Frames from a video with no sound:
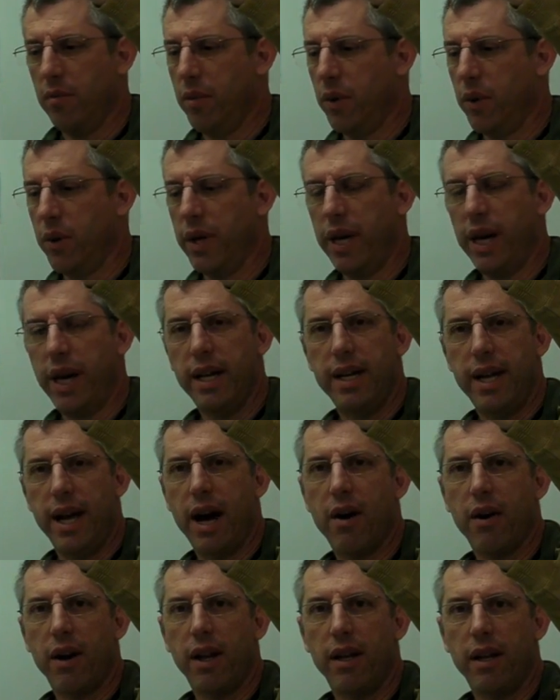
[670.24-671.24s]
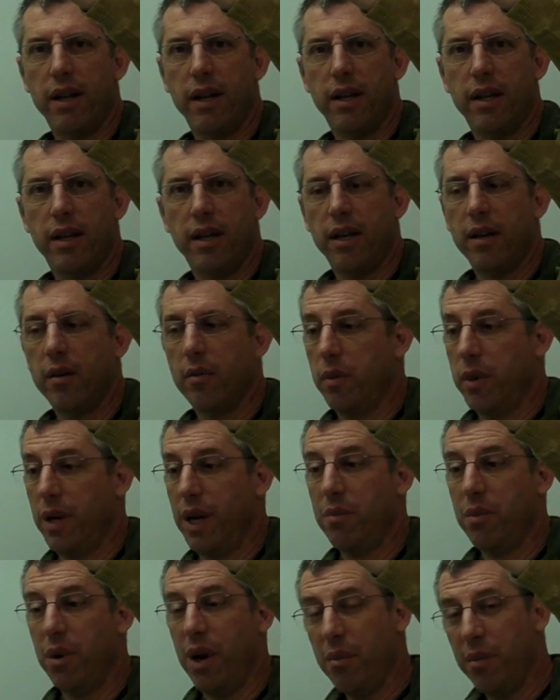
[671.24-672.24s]
Boy, I doubt it. But
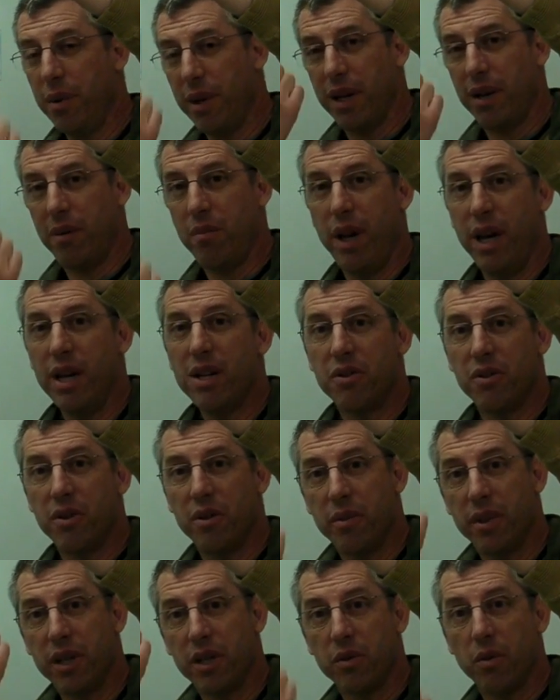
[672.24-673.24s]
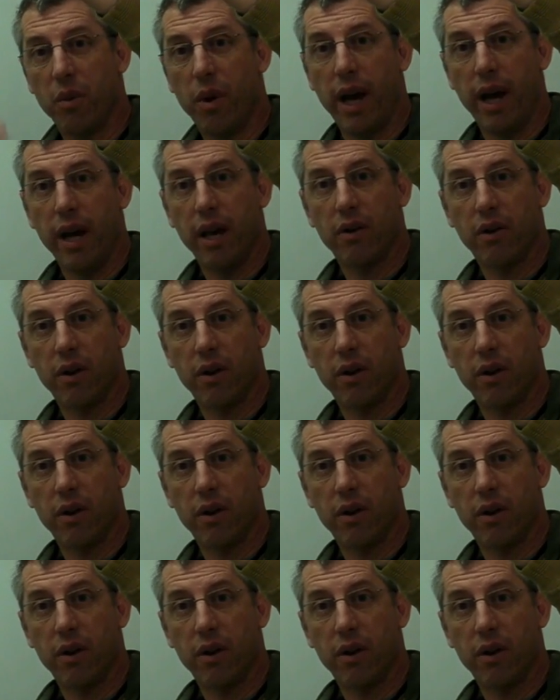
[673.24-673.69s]
I'm probably going to measure them this way,